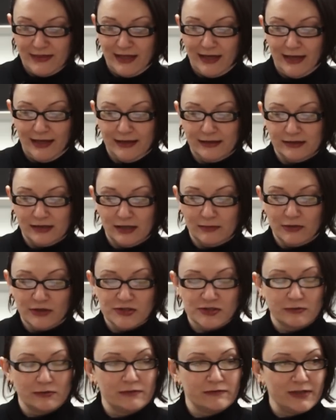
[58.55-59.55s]
And I'm
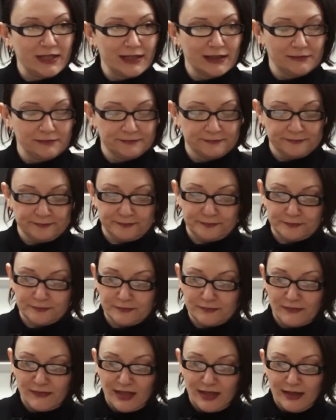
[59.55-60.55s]
also a vegan.
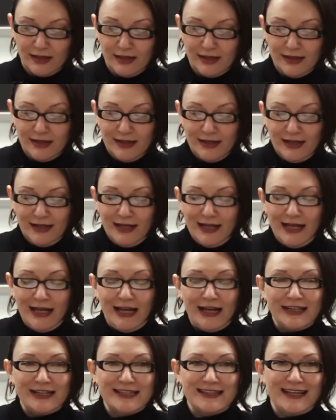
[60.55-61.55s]

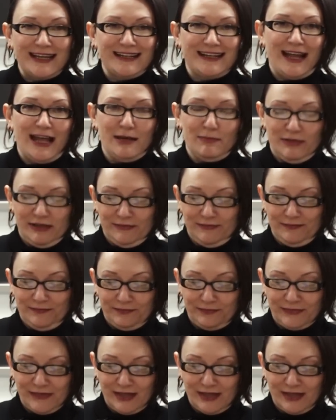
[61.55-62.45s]
How did that happen?